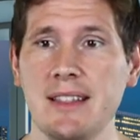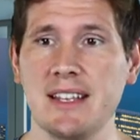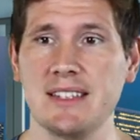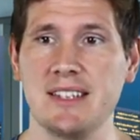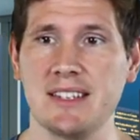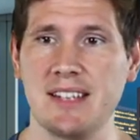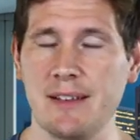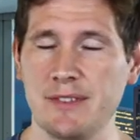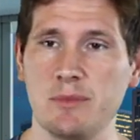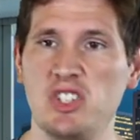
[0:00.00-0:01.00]
This does
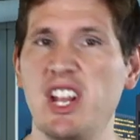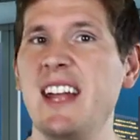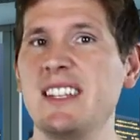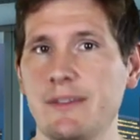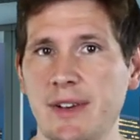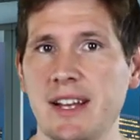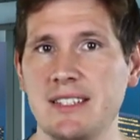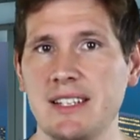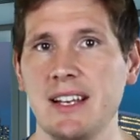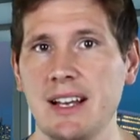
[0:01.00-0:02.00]
have some shades of
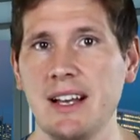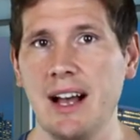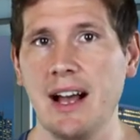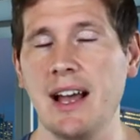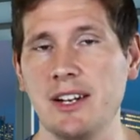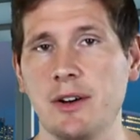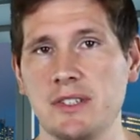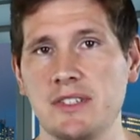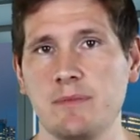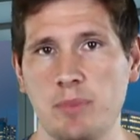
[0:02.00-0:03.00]
it. I know
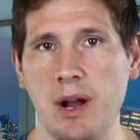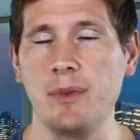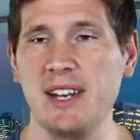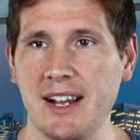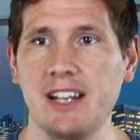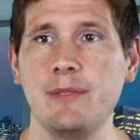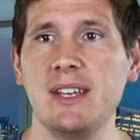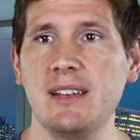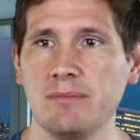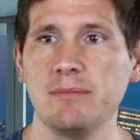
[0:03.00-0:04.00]
it's probably not going to
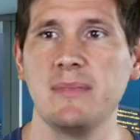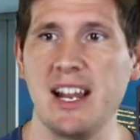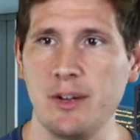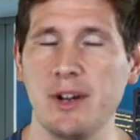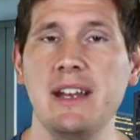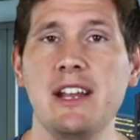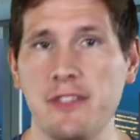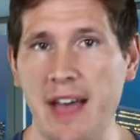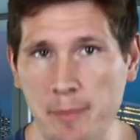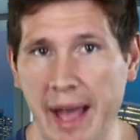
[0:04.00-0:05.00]
be anywhere
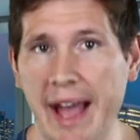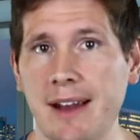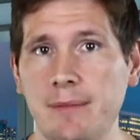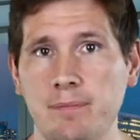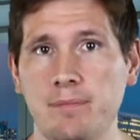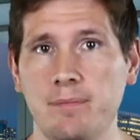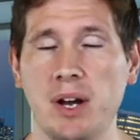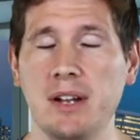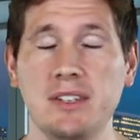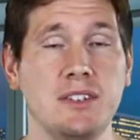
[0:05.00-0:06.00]
near that bad,
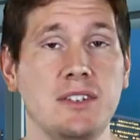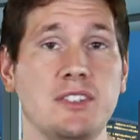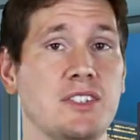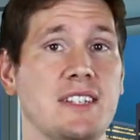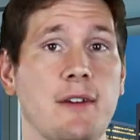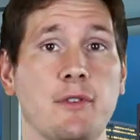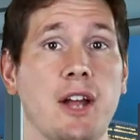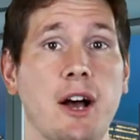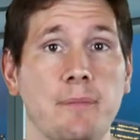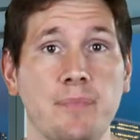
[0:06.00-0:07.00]
but you just never know.